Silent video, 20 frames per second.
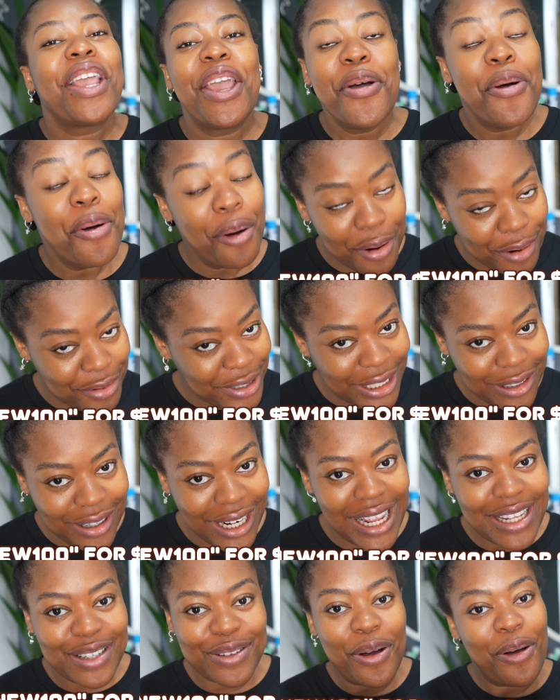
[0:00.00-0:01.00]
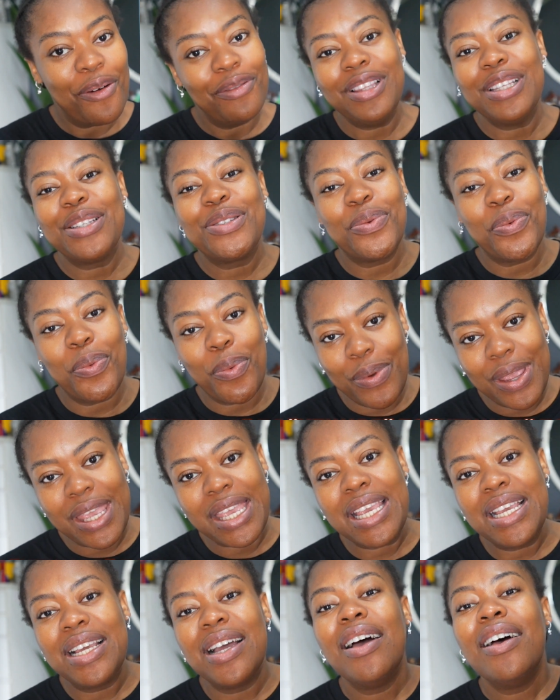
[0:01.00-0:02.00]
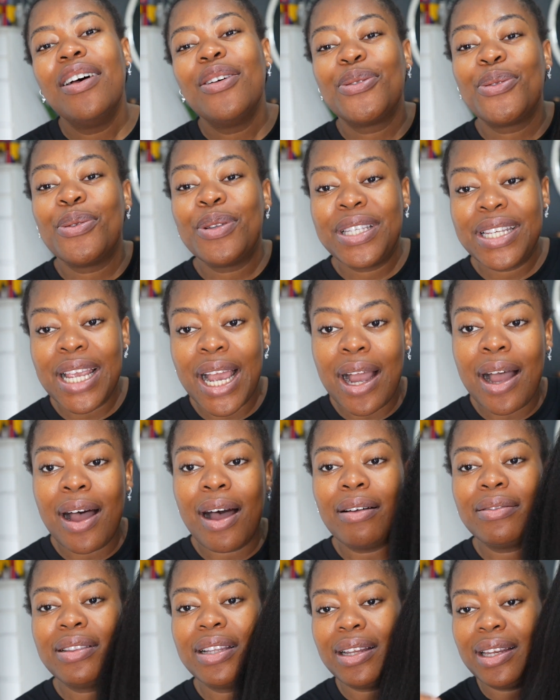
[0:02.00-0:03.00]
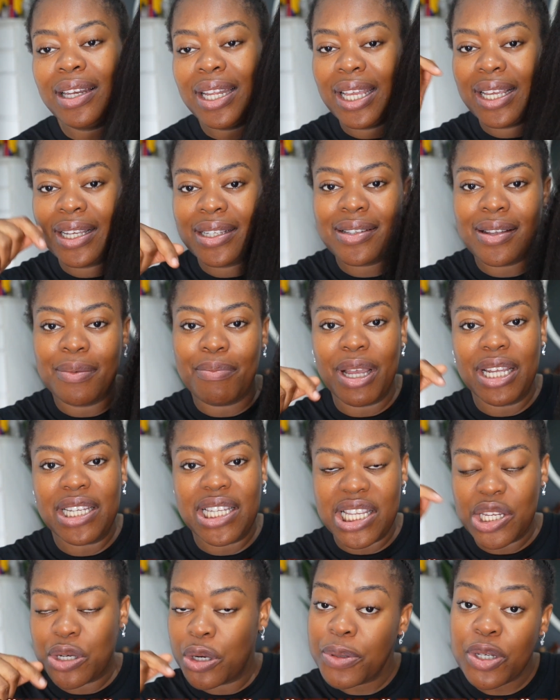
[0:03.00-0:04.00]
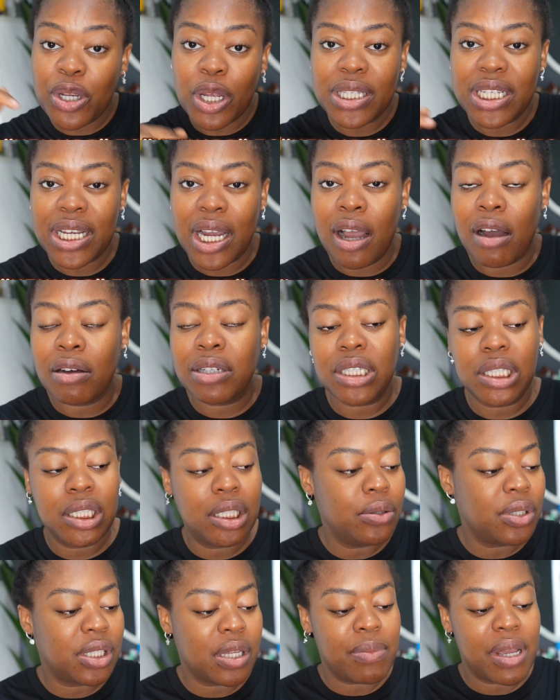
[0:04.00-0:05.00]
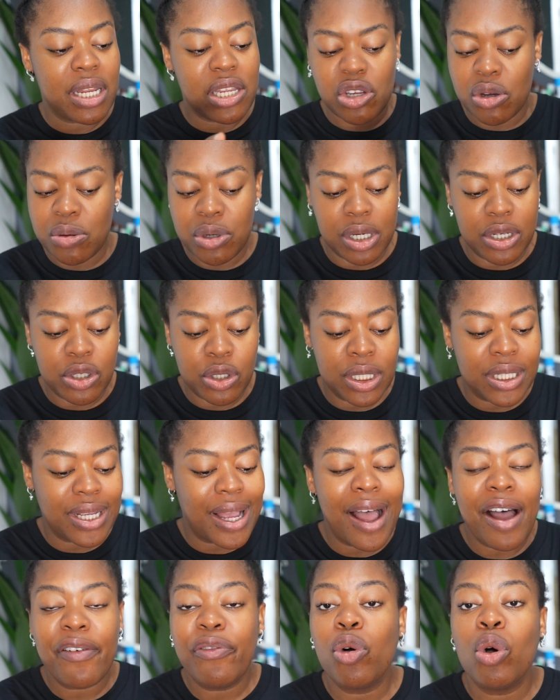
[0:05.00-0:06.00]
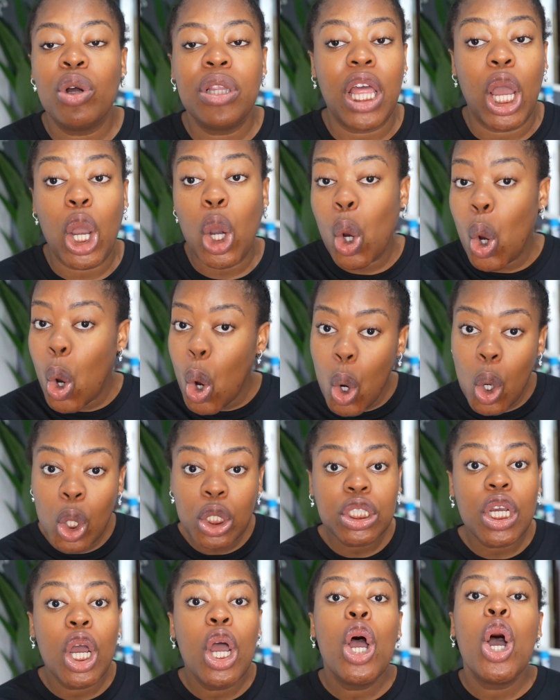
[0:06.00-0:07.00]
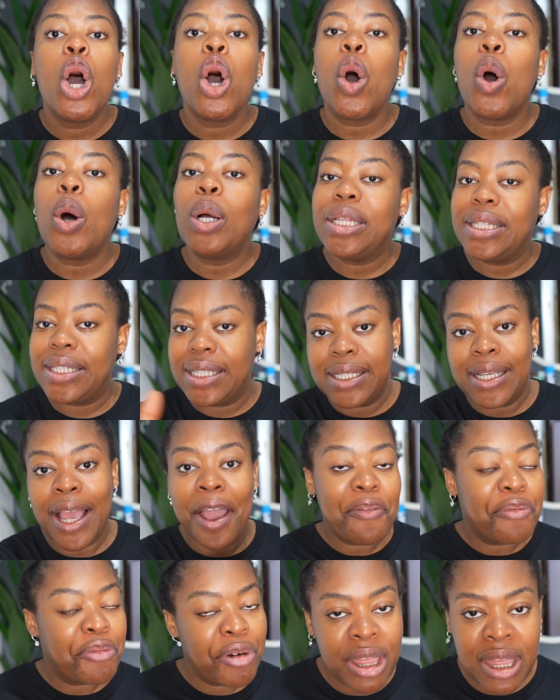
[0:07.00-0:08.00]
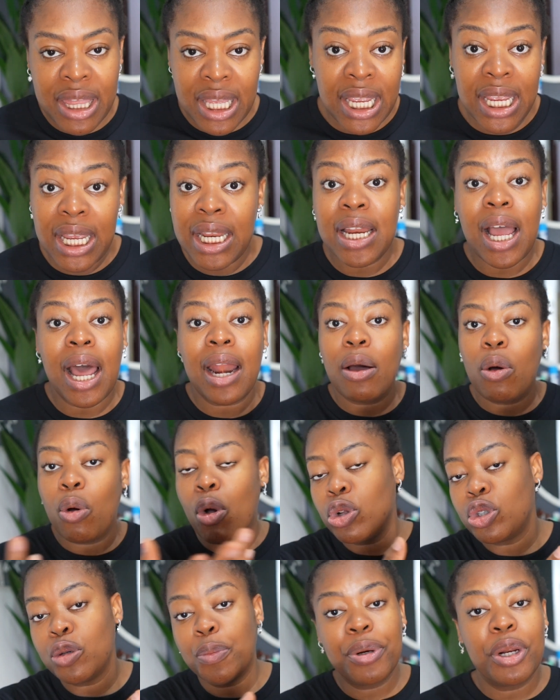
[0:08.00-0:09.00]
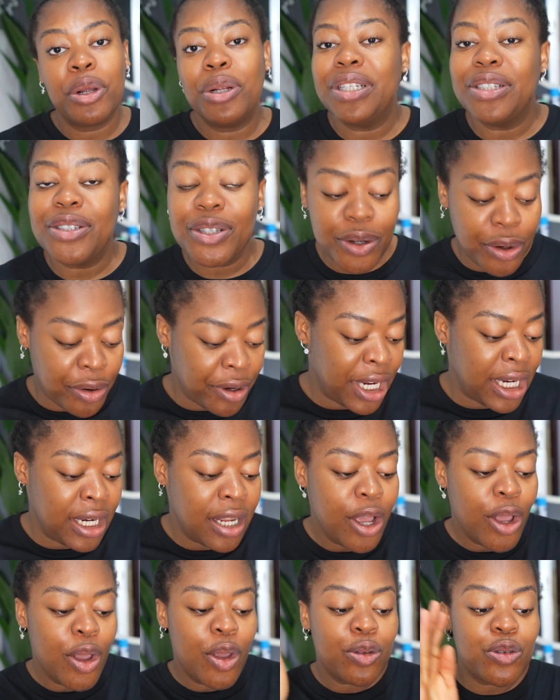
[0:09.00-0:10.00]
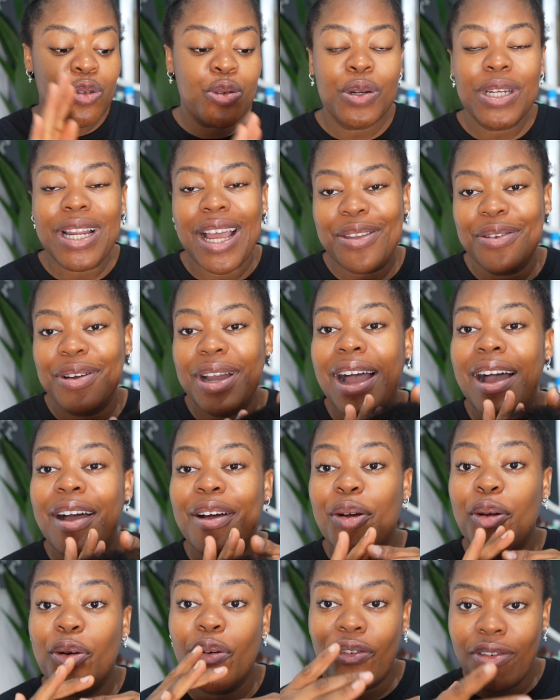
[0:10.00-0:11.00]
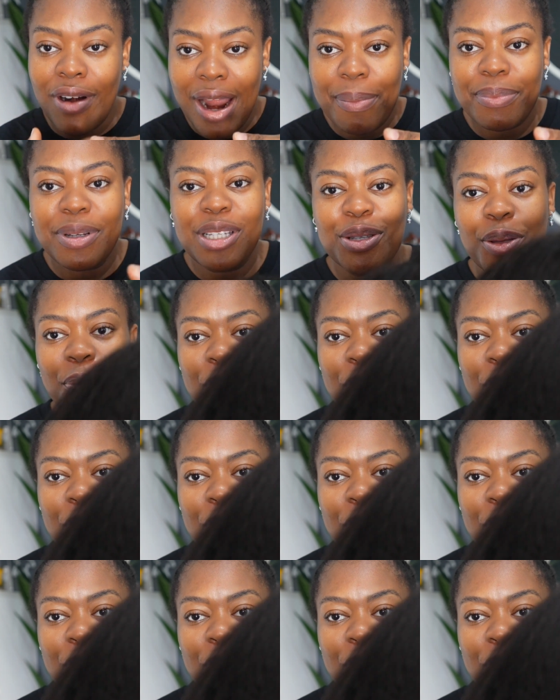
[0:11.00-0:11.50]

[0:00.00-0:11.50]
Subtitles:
a whole $100 of this wig. So check out the links in my description. Check out all the details in my description. It's going to have all the code, all the everything, and I'll also put it on the screen so that you can grab this